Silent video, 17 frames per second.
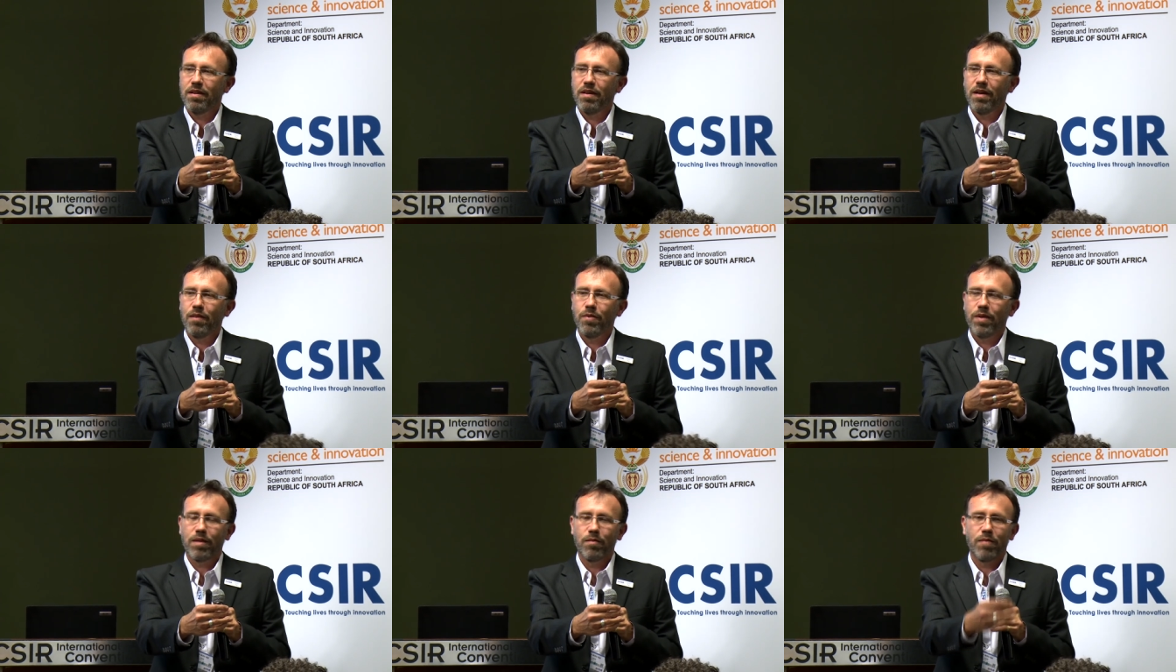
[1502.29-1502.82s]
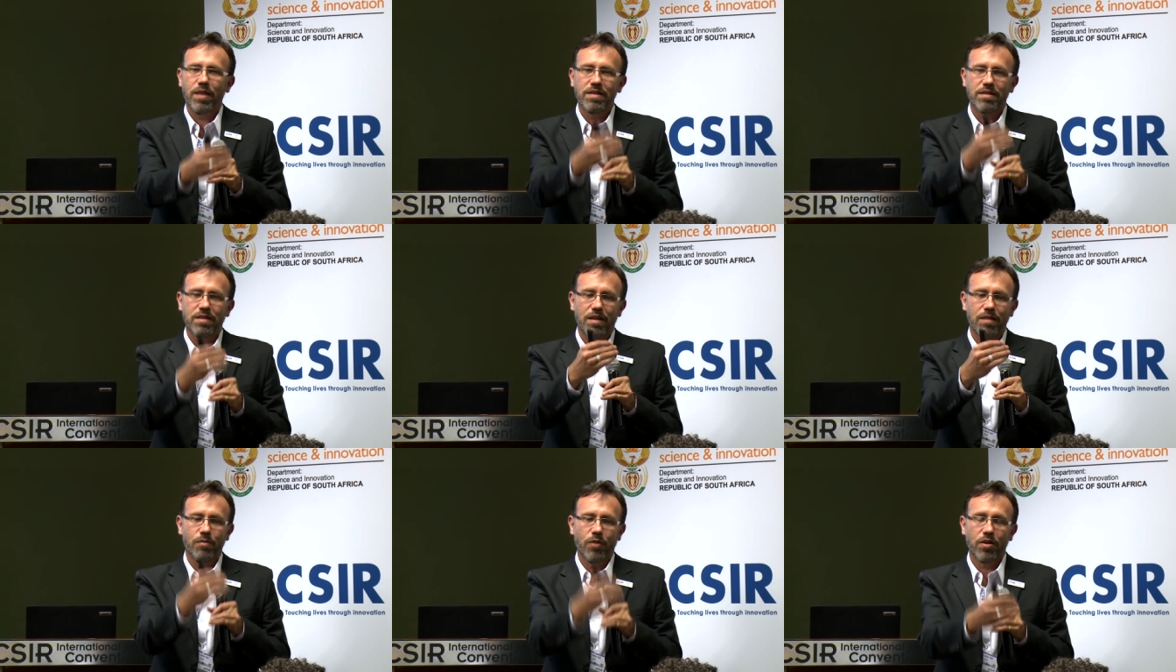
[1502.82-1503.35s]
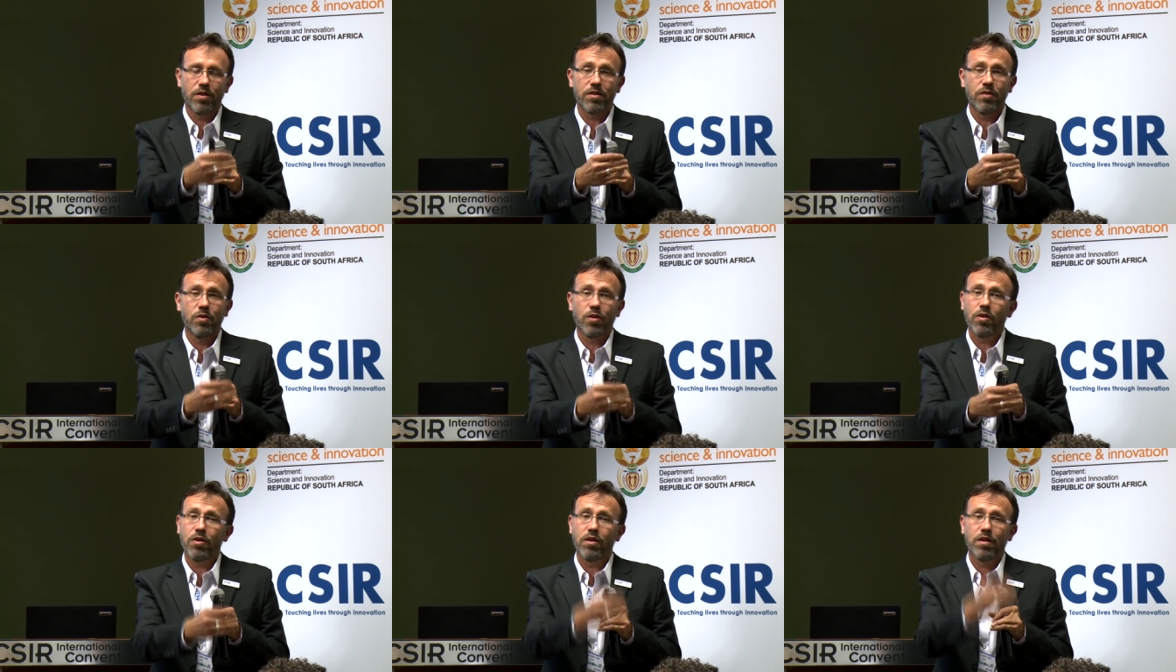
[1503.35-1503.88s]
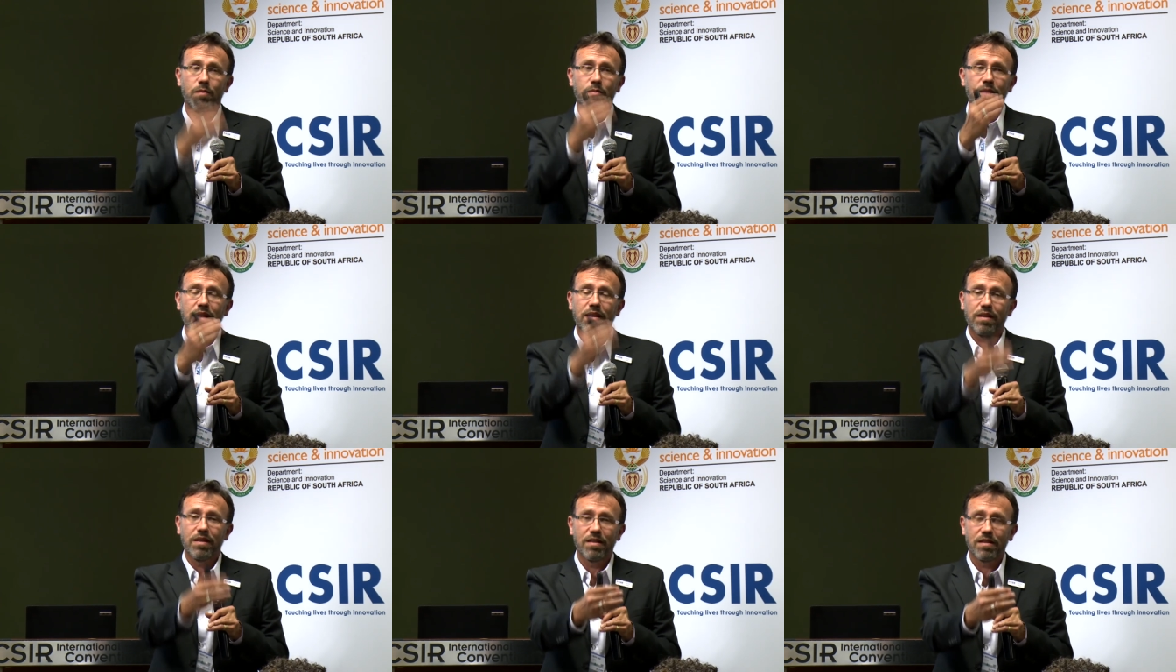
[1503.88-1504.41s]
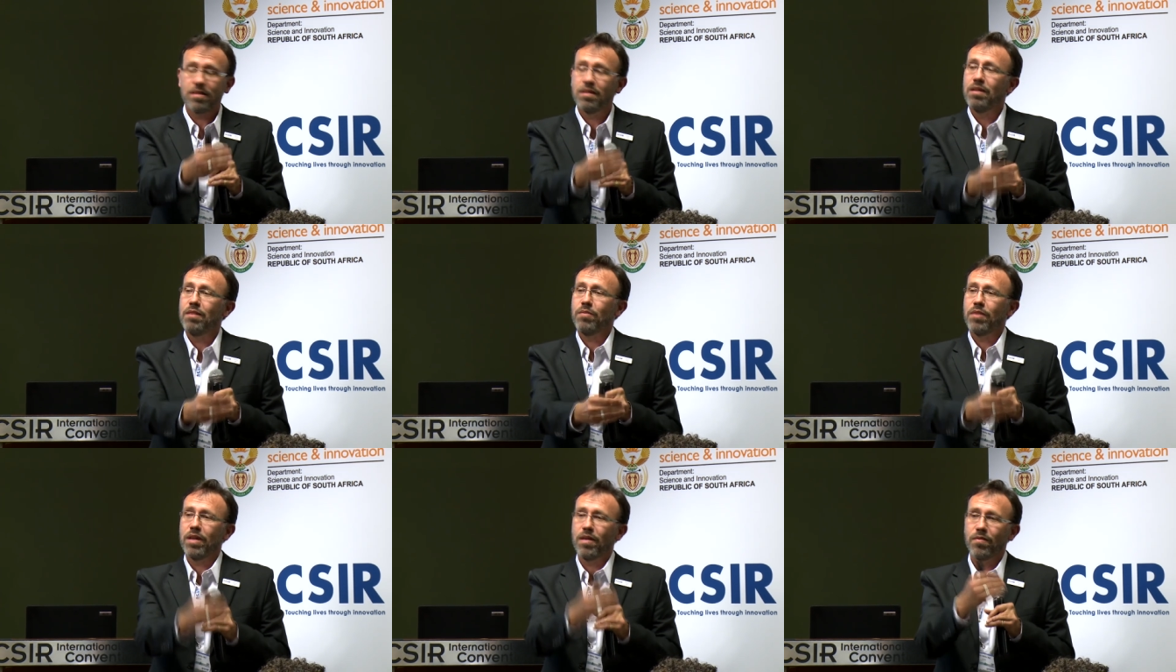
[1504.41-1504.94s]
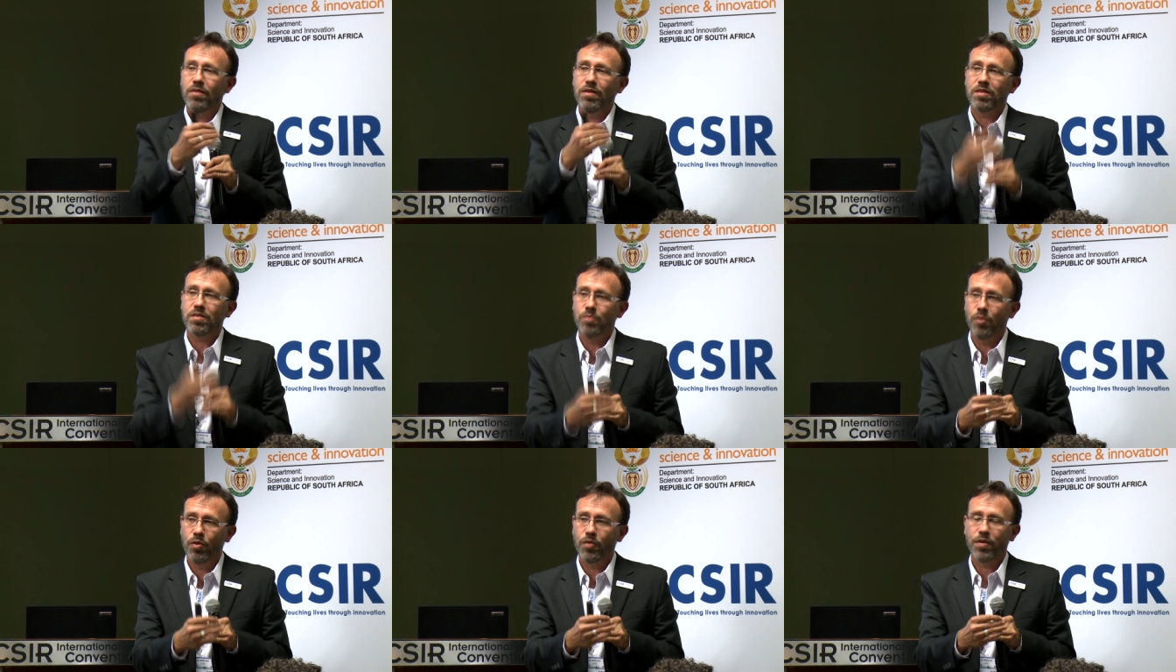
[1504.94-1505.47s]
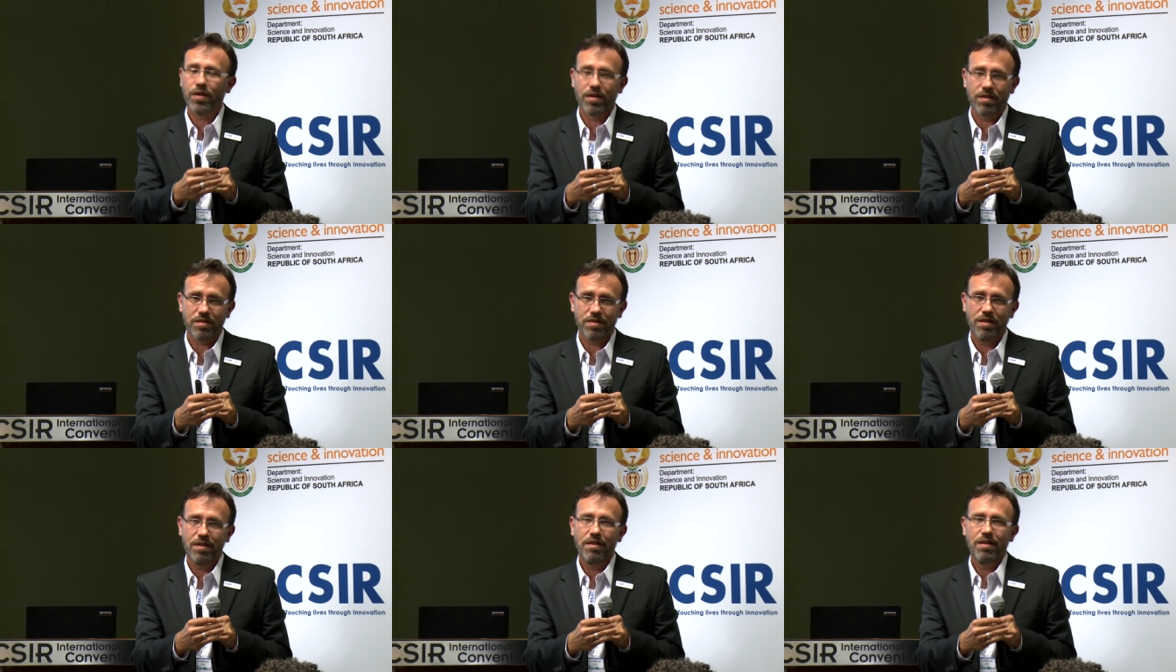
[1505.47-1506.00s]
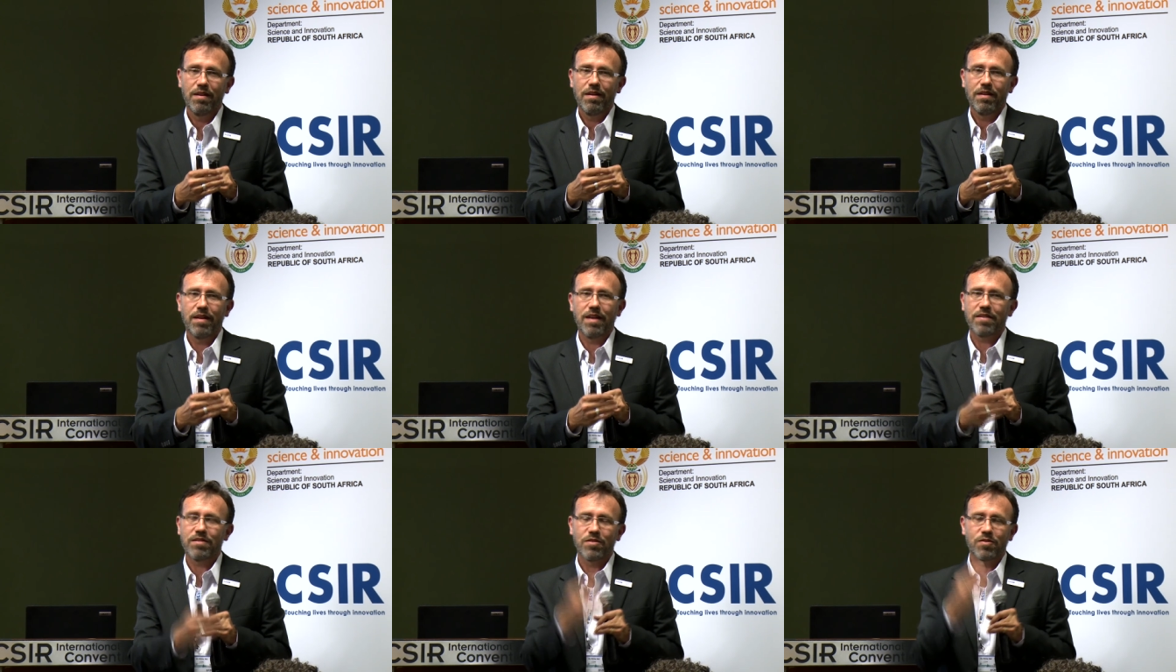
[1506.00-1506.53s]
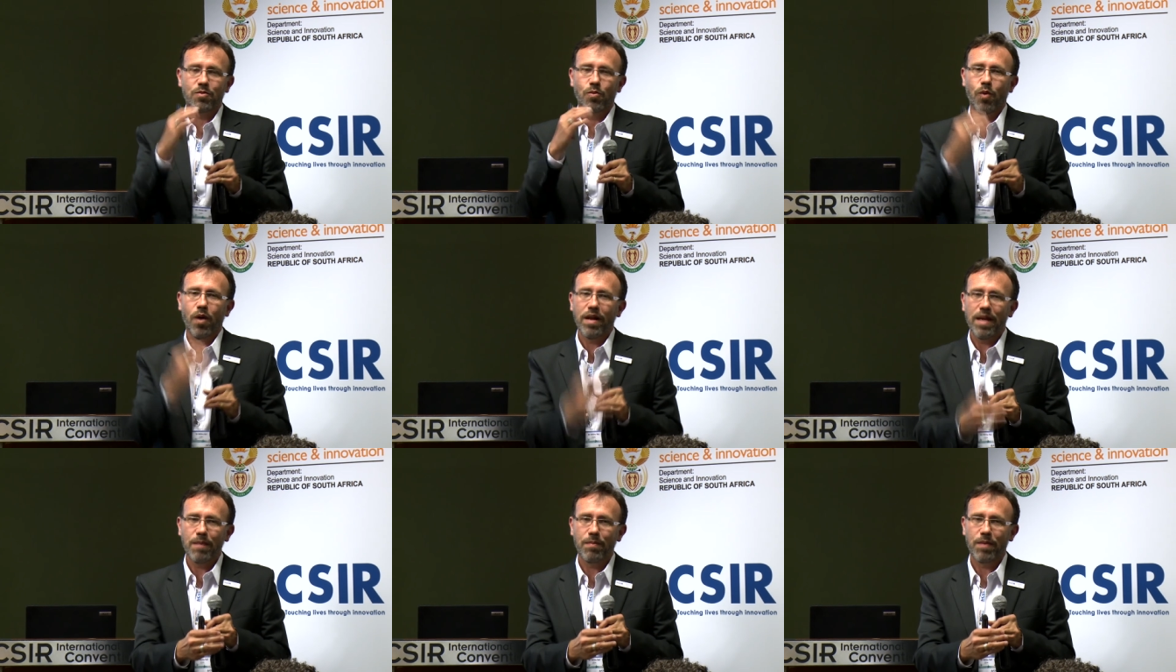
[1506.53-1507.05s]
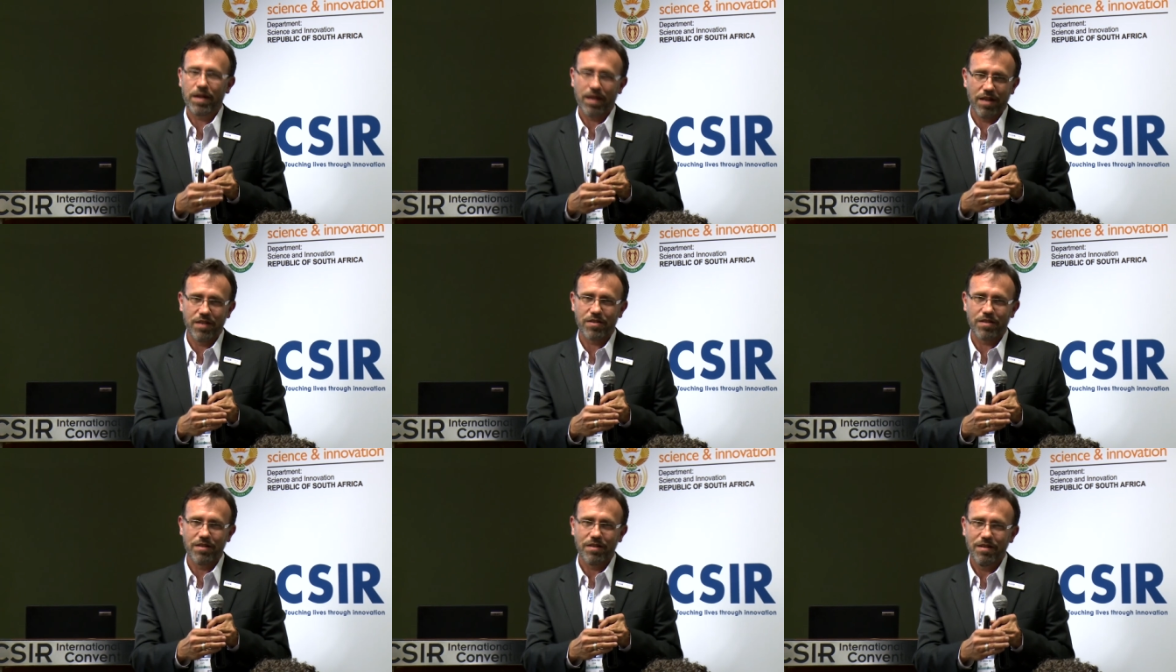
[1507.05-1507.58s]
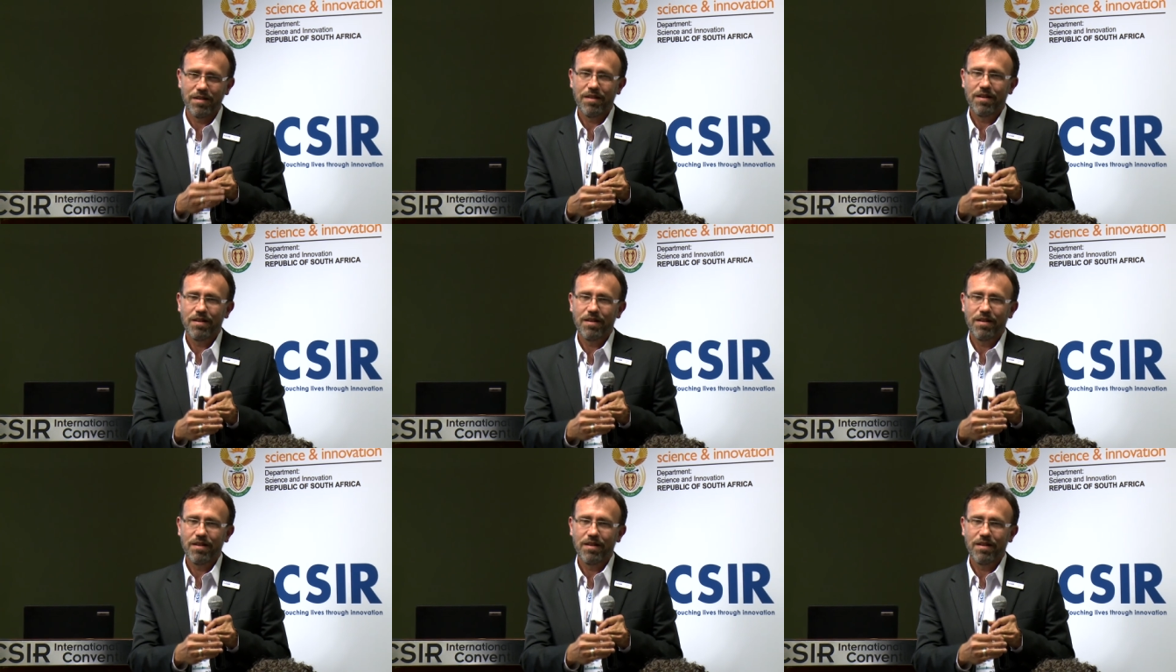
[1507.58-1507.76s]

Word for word: And we can basically monitor not only the big things, but even the small things. That's just one application.